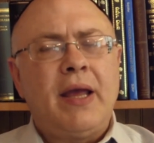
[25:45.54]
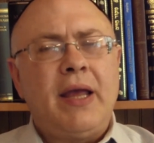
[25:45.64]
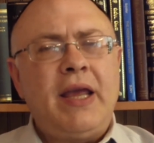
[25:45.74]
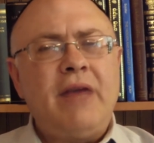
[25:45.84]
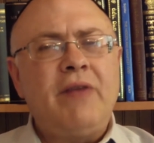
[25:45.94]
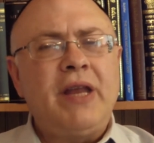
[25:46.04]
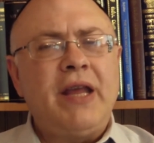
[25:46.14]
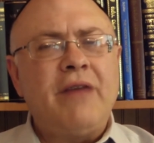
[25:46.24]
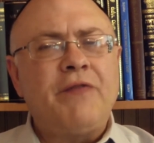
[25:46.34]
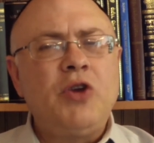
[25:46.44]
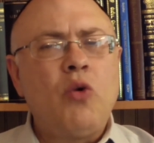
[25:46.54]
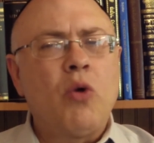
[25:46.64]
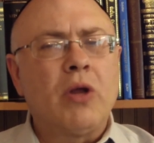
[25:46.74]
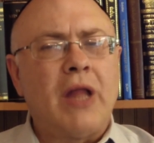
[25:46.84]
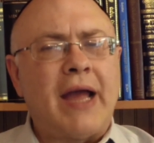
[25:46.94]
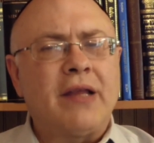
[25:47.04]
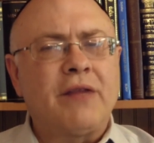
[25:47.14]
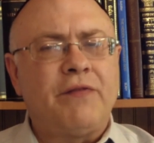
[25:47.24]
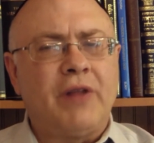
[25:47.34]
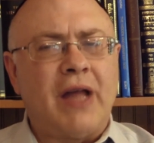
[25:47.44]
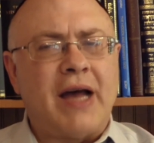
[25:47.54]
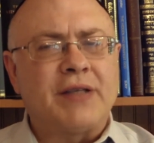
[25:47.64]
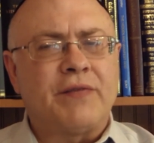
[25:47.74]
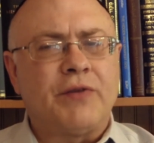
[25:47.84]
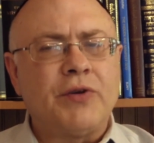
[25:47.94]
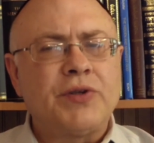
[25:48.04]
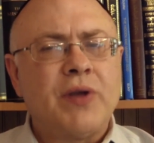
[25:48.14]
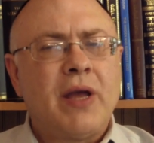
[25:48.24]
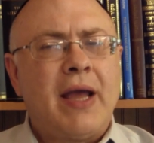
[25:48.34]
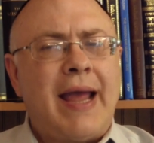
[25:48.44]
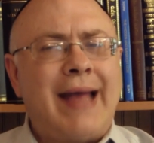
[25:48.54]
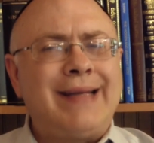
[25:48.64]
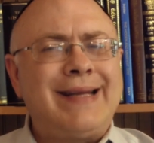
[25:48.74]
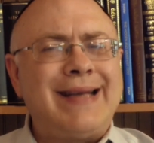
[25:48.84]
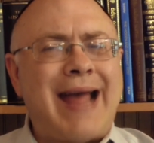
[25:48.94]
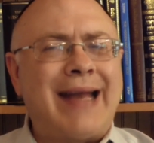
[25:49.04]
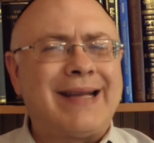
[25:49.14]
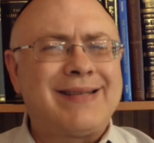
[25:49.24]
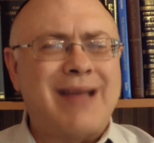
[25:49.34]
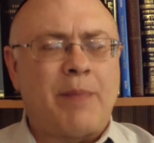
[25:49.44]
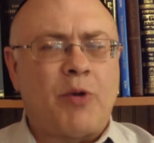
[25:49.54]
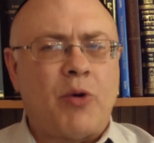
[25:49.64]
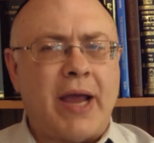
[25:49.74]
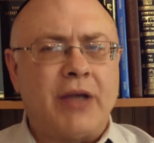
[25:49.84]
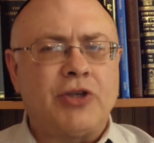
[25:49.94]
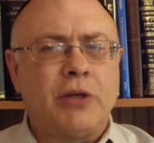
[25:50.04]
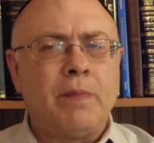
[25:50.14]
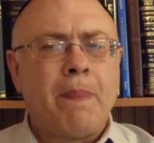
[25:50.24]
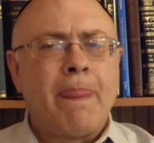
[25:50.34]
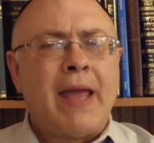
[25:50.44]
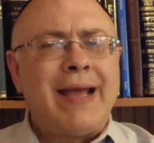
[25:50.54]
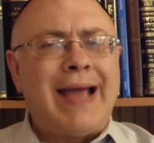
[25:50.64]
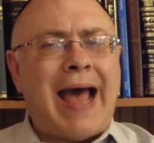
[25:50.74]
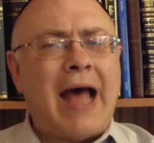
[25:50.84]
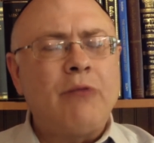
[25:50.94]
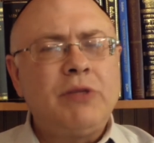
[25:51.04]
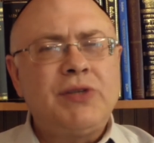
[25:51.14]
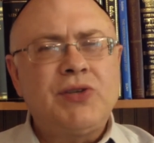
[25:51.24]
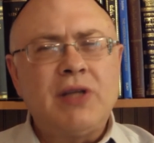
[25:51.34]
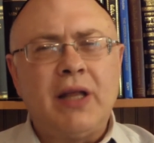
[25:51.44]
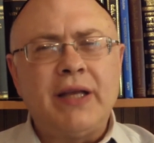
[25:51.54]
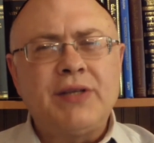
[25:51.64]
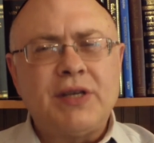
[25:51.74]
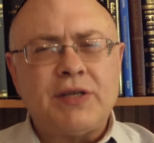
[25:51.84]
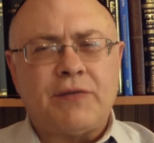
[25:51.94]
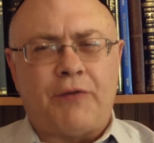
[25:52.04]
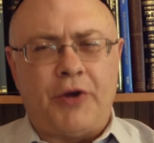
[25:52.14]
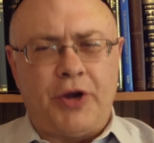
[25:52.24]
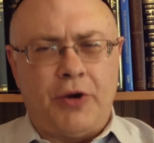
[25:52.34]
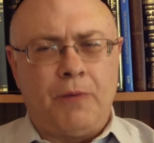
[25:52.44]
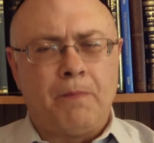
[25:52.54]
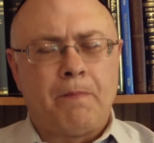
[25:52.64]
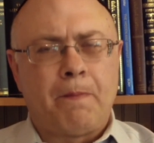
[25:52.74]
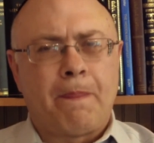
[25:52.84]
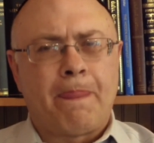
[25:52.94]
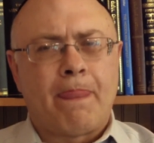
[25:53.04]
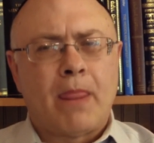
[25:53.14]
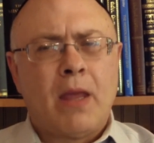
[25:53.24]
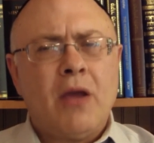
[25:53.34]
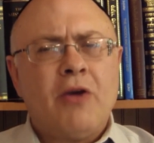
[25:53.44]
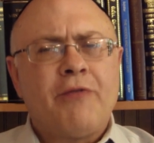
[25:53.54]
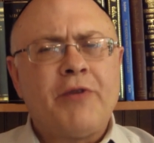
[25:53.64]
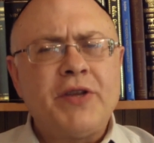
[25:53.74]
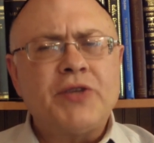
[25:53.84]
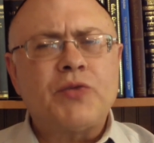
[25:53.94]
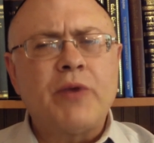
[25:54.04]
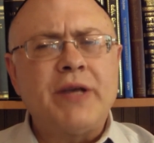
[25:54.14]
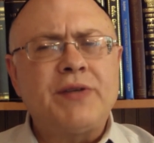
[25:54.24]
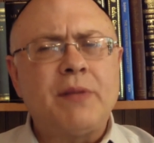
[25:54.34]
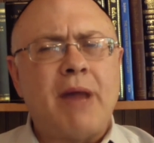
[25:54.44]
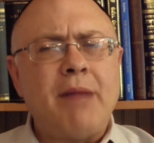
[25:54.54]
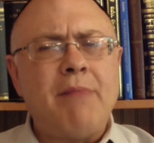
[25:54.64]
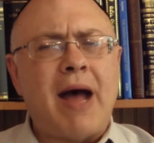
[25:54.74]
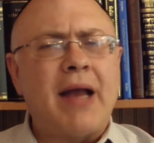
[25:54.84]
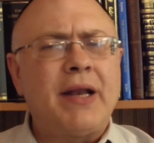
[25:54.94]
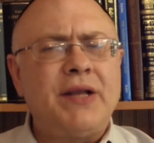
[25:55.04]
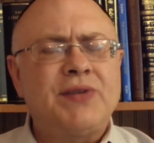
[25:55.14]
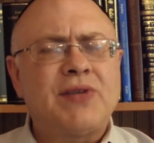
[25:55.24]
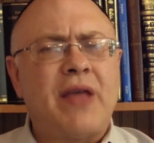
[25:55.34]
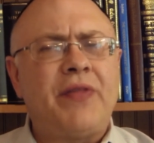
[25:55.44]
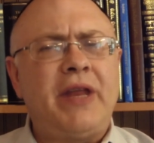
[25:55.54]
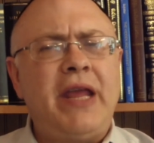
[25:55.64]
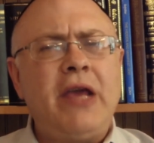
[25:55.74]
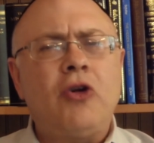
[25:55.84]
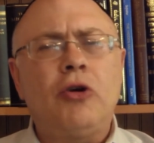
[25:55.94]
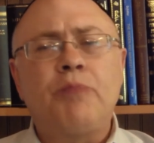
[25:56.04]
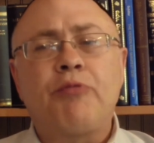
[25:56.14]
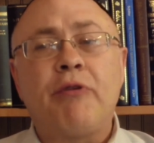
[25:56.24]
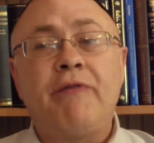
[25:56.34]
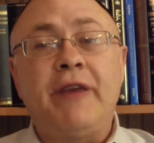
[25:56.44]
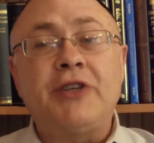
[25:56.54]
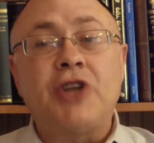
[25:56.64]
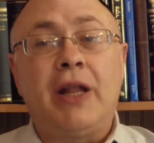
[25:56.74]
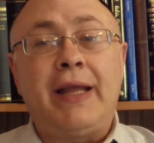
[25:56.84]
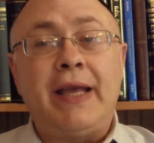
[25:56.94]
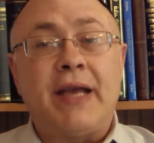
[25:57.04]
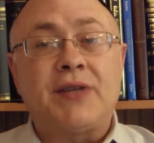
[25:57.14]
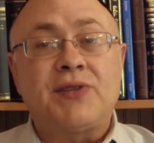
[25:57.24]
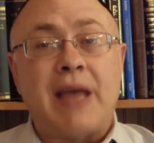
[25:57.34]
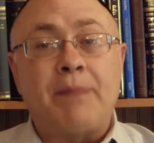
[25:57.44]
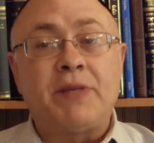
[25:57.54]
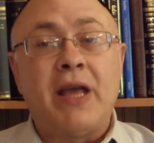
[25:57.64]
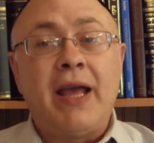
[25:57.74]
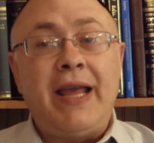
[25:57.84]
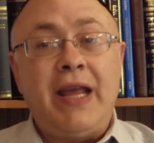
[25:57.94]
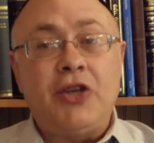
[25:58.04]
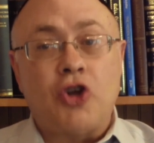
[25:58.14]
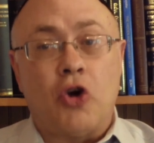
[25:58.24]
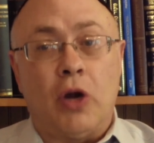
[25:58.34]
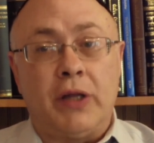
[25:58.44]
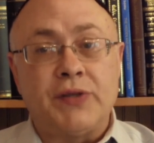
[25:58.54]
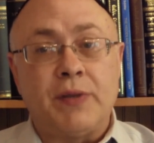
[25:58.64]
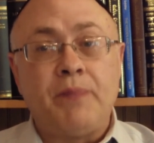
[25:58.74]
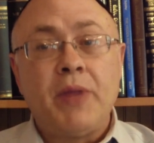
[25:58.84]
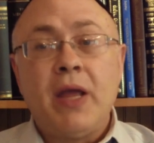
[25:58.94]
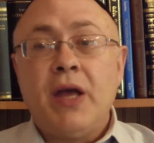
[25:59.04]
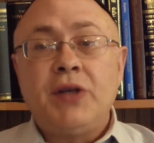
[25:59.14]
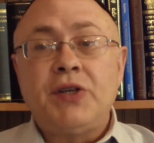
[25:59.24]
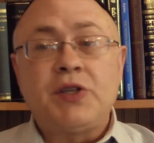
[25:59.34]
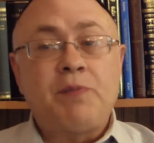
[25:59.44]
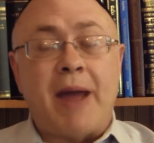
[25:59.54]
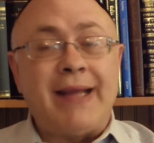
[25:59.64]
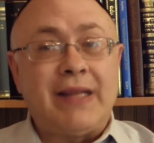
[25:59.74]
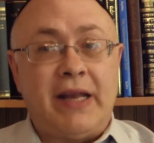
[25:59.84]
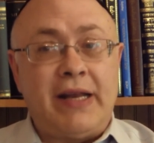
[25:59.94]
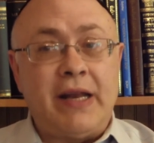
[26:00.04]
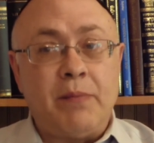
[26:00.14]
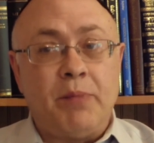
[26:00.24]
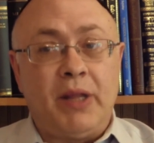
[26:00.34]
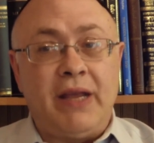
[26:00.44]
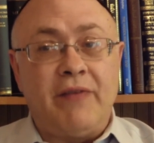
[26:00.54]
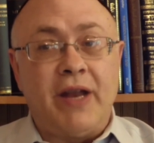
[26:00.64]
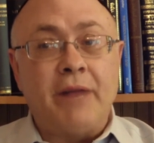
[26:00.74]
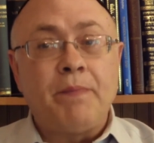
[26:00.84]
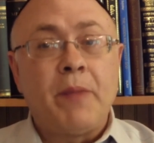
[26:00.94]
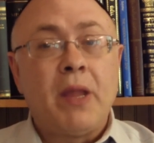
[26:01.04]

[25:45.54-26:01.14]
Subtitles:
Even if you were like the philosophers and did not accept creation, God would still exist for you. For this reason, Maimonides said that he could provisionally accept eternalism, despite that he didn't believe in it,